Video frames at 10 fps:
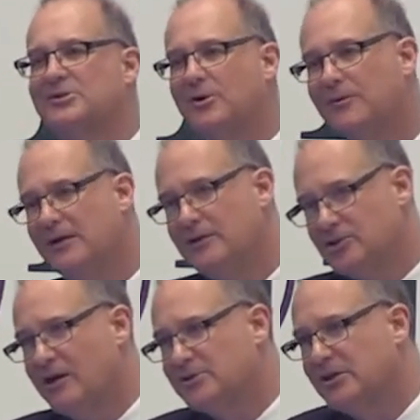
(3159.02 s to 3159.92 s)
And so
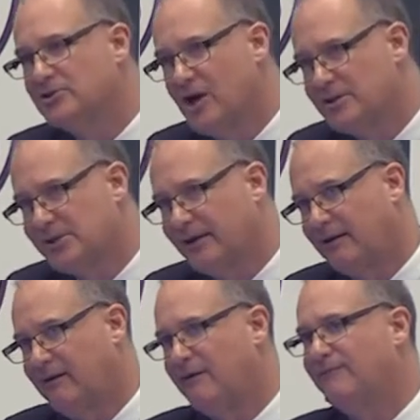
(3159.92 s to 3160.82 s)
Johnson and Johnson
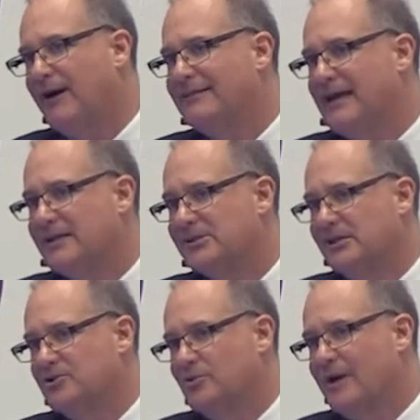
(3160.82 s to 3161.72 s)
clarified that
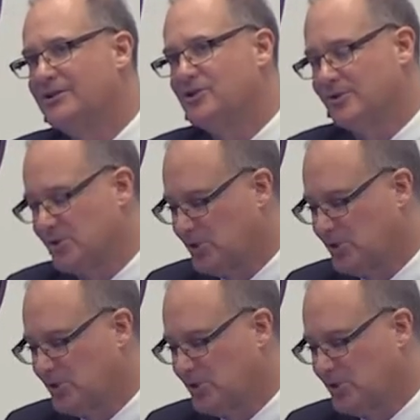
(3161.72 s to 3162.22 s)
situation.